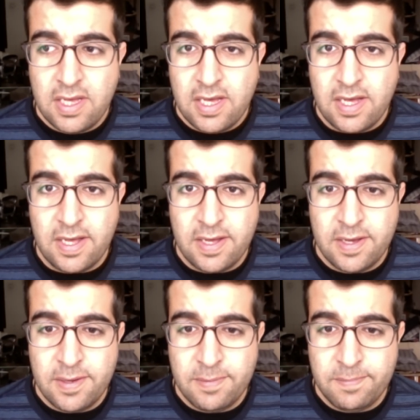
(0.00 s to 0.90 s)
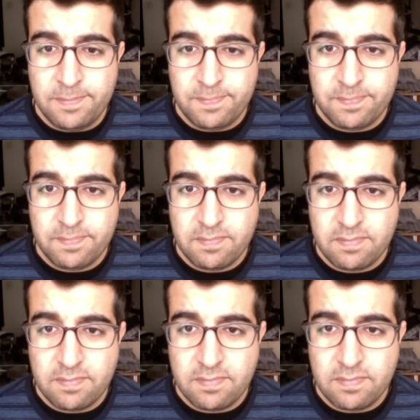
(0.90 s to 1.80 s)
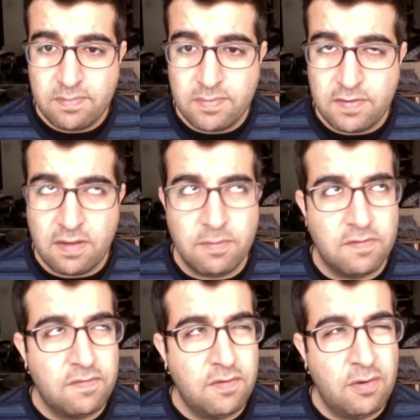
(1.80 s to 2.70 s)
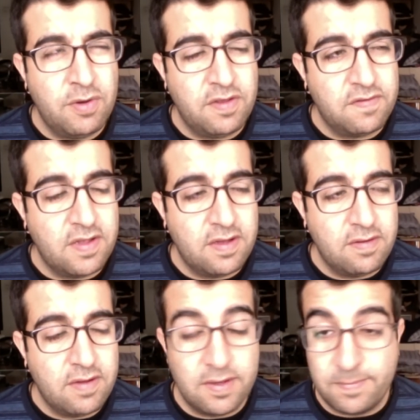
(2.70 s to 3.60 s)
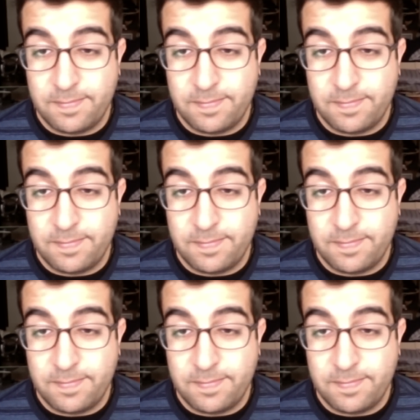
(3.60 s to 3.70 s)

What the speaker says: It's almost 4 weeks now. Wow.